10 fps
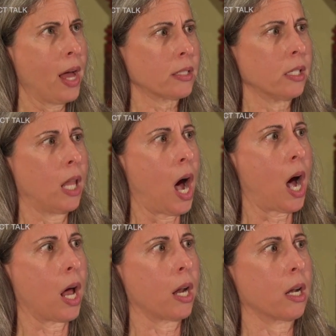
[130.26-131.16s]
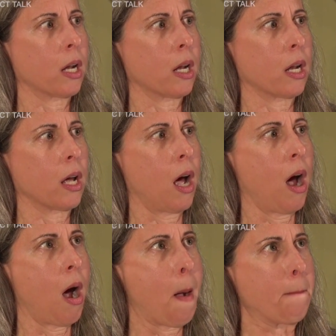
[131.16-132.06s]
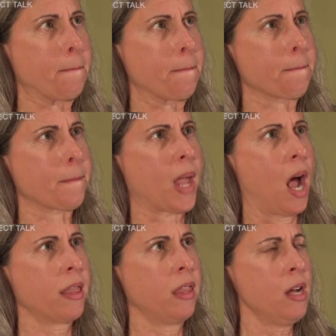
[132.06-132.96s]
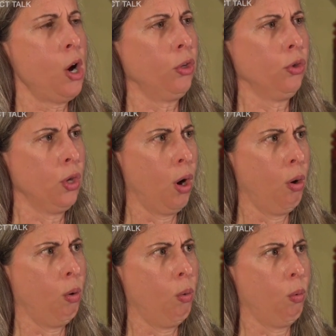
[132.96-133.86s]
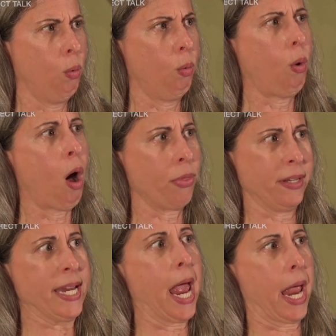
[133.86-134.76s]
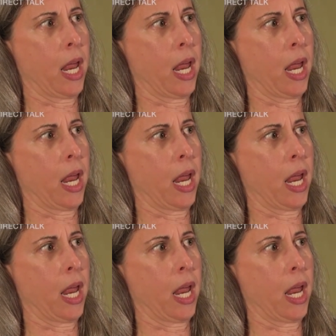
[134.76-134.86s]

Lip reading: a lot. I think I'll know on the day.